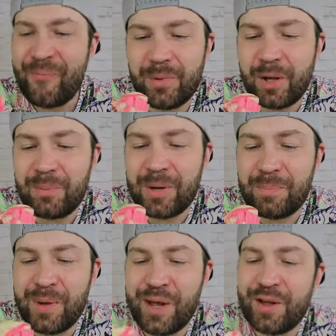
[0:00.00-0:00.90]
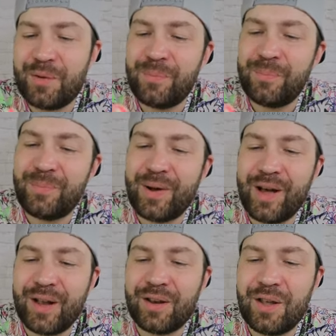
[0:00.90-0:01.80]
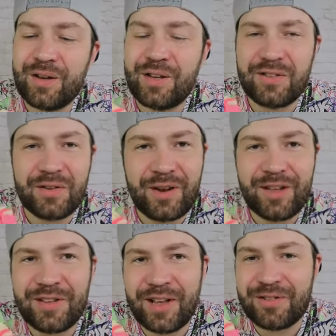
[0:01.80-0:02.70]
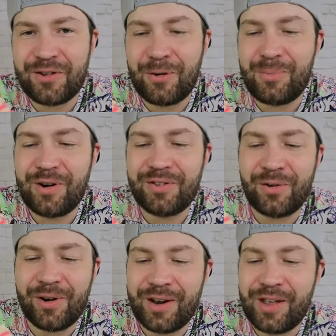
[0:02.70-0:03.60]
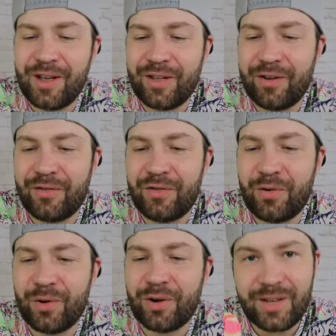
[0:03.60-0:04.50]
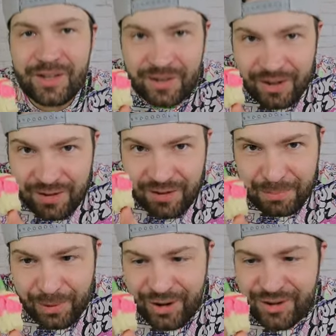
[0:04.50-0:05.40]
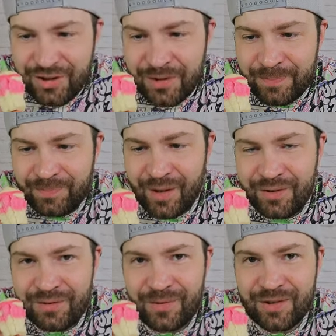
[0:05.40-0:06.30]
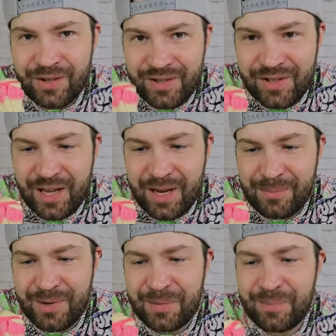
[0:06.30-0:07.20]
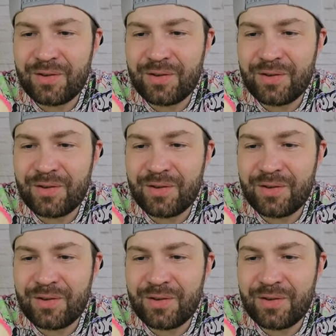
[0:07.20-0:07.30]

A little bit pink, but doesn't taste like strawberries or any other fruit. It's just the sponge, which is steamed.